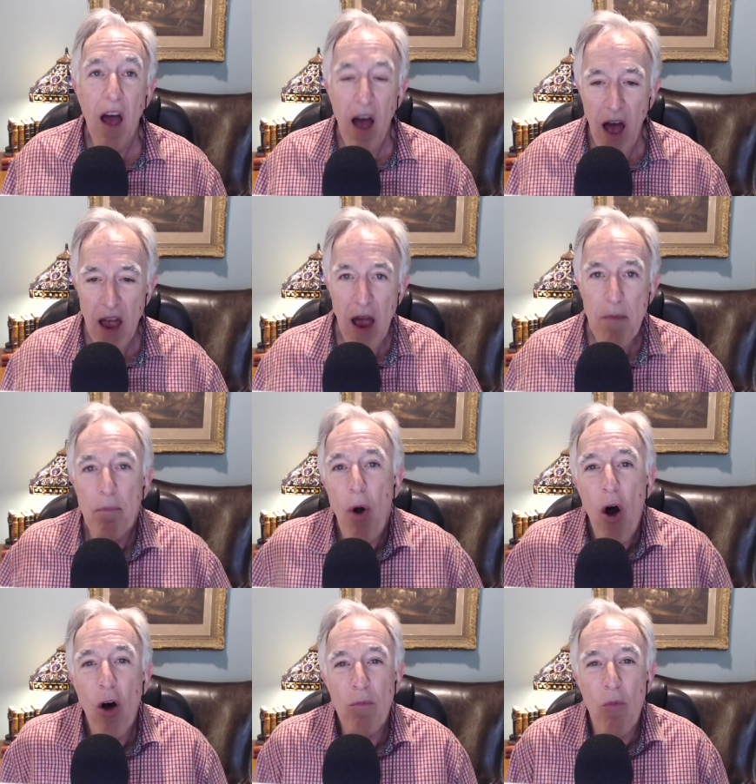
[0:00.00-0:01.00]
Hi, I'm
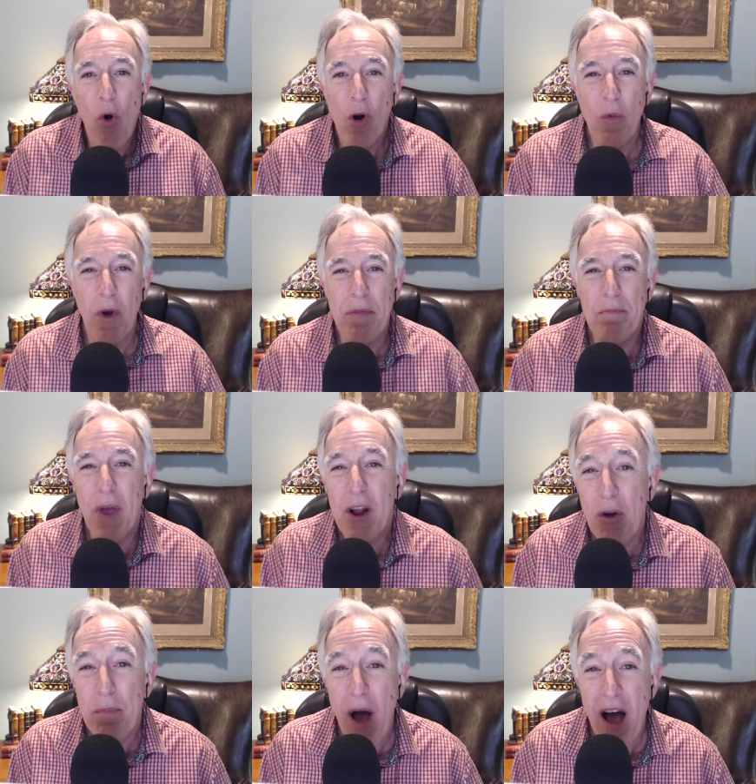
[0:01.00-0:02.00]
Paul Moore with
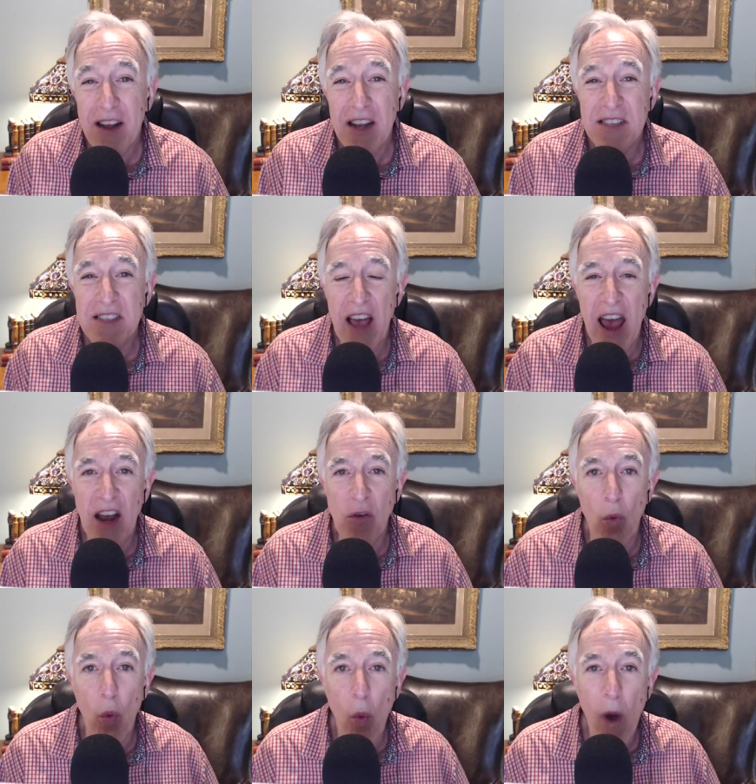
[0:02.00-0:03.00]
Bigger Pockets
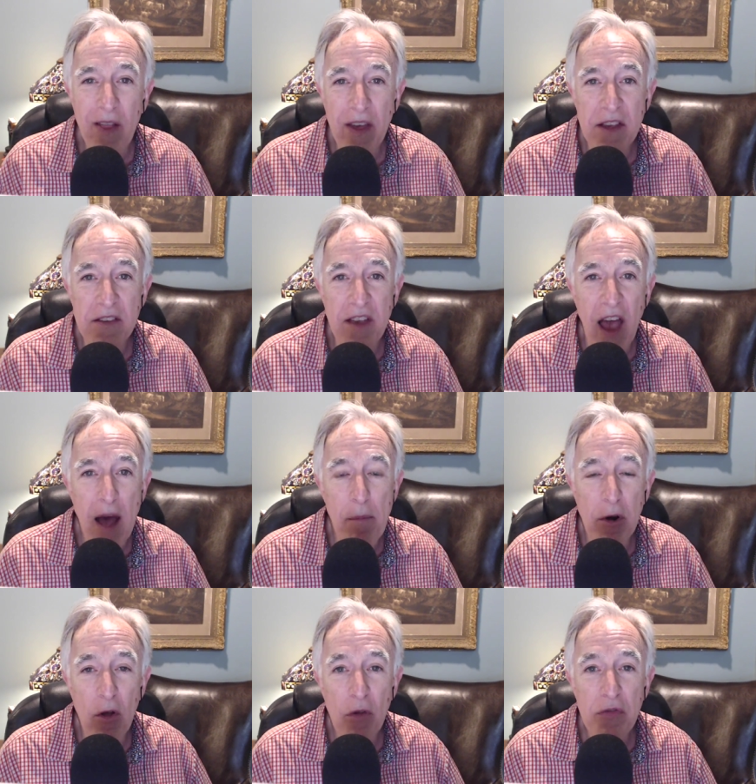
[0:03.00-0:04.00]
and Wellings
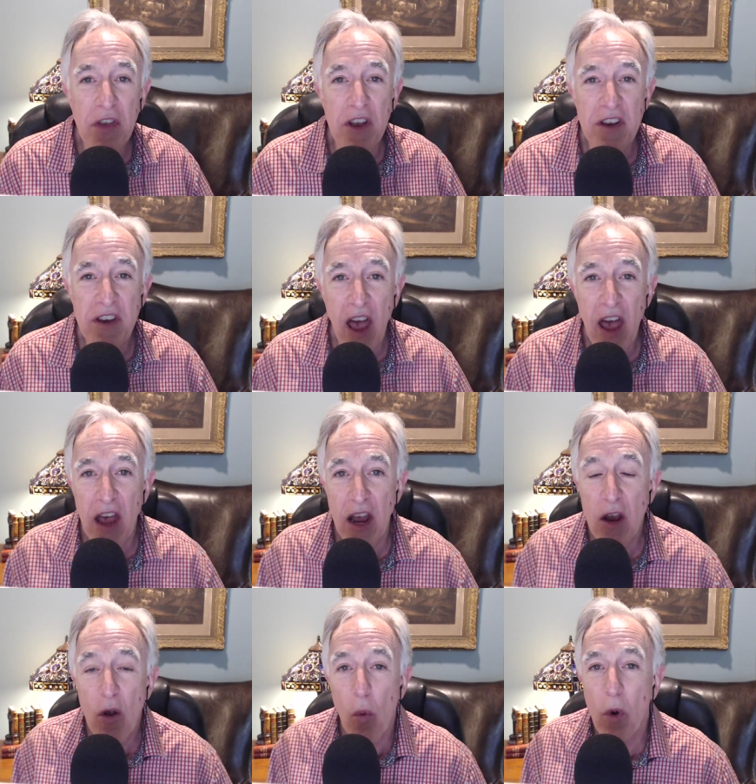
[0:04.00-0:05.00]
Capital.
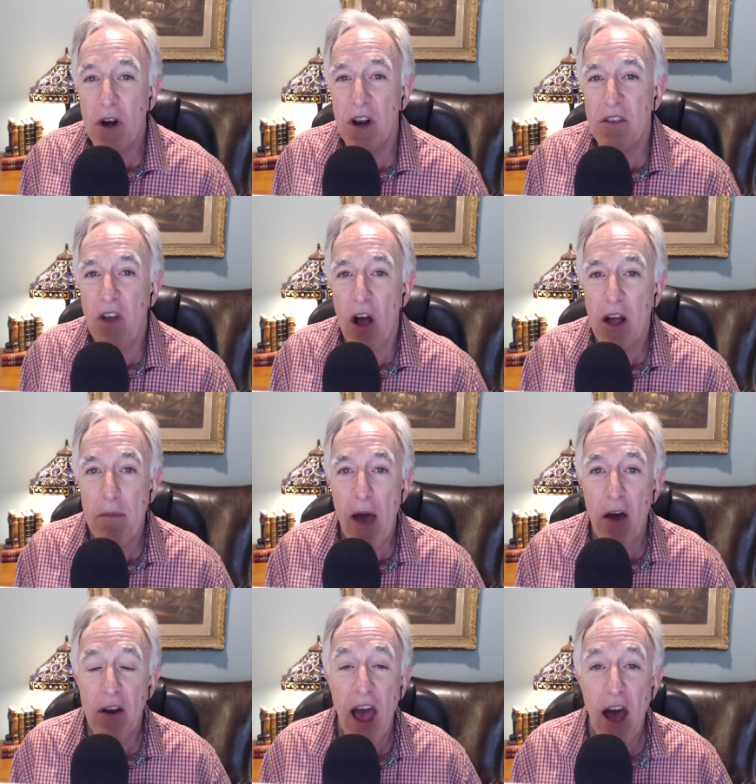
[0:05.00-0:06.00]
Today, we're going to talk
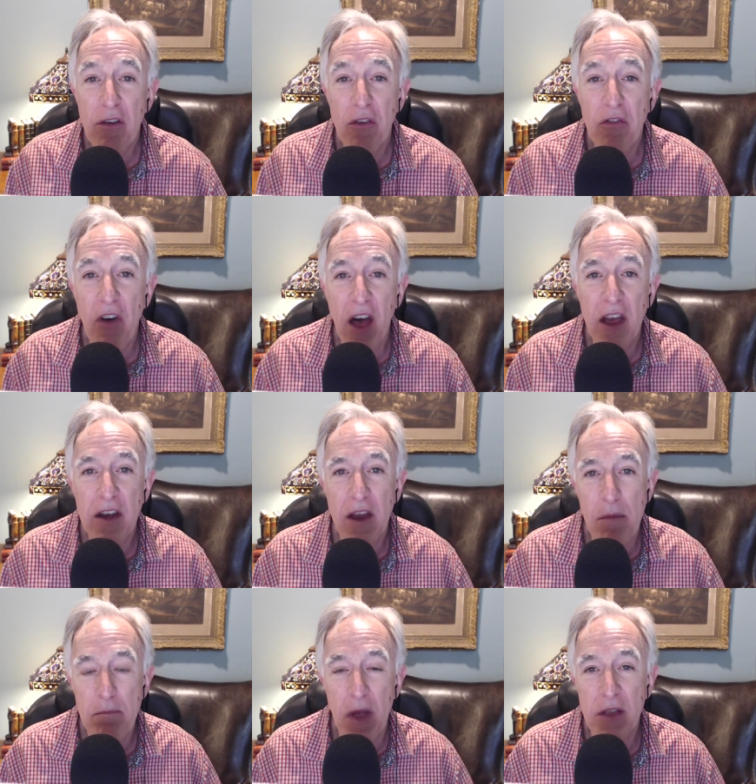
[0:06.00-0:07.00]
about how to find
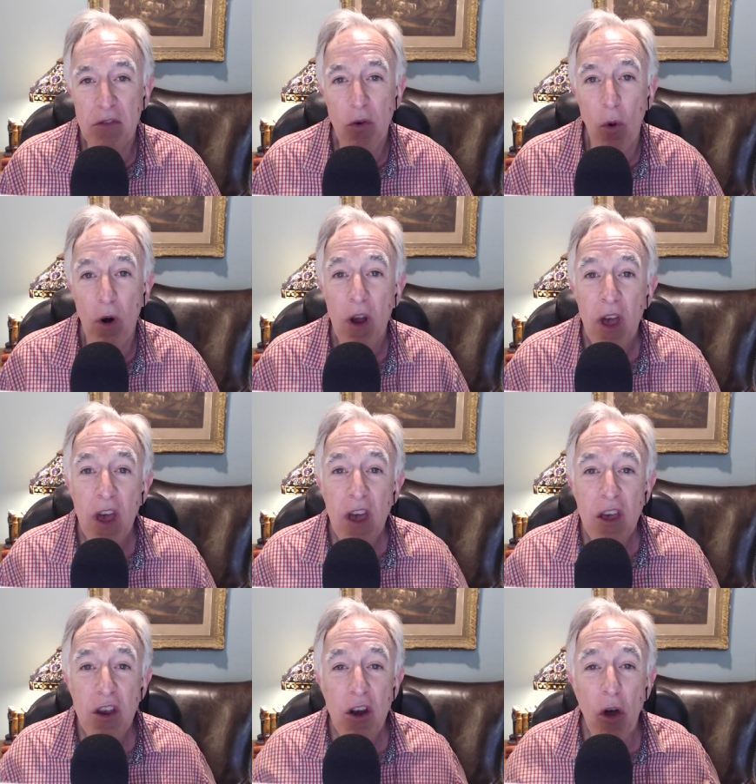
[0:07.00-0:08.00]
a mentor.
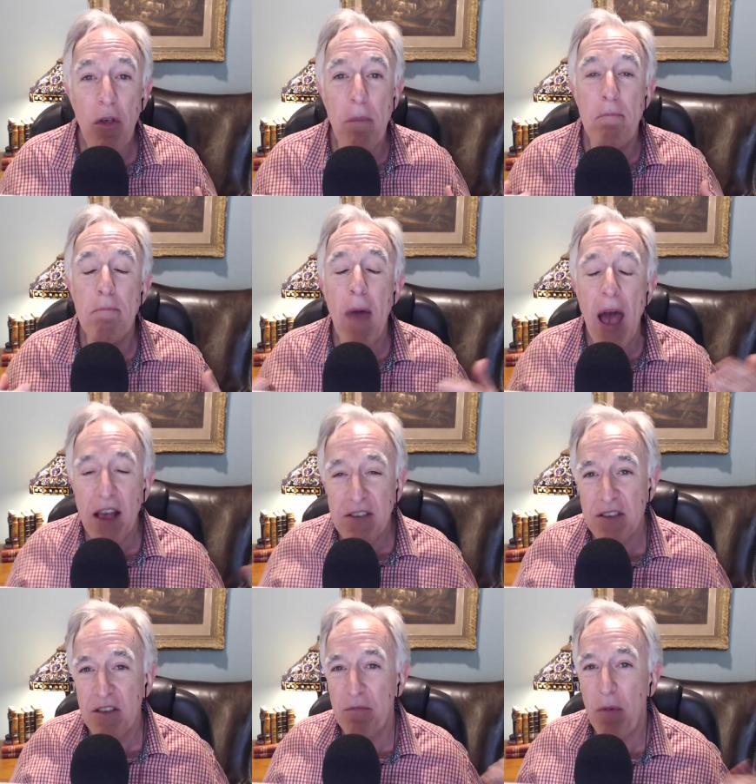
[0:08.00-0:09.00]
You know, the
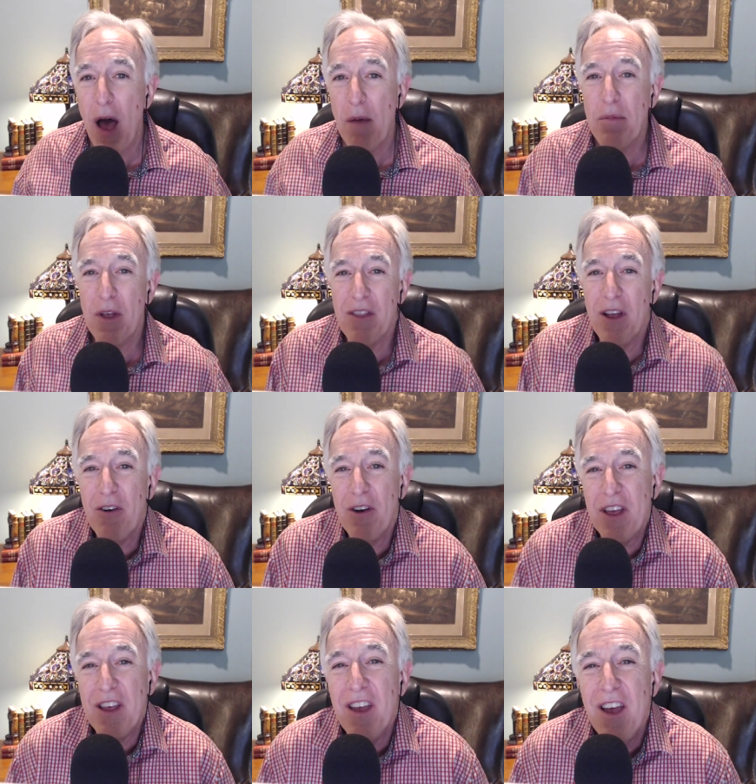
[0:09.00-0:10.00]
massive popularity